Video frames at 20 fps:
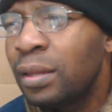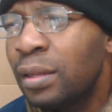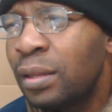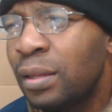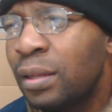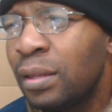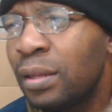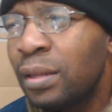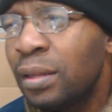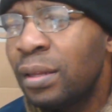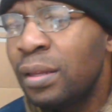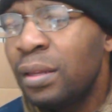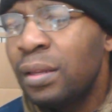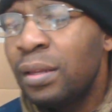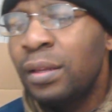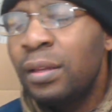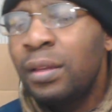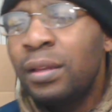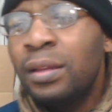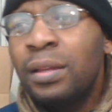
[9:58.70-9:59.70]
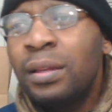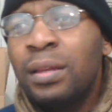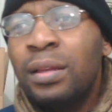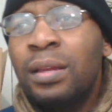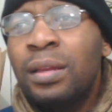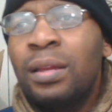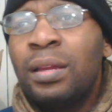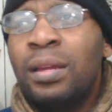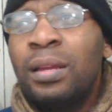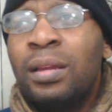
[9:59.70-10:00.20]

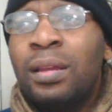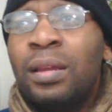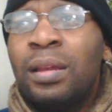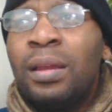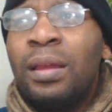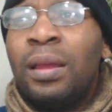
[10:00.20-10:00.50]
Nothing is said.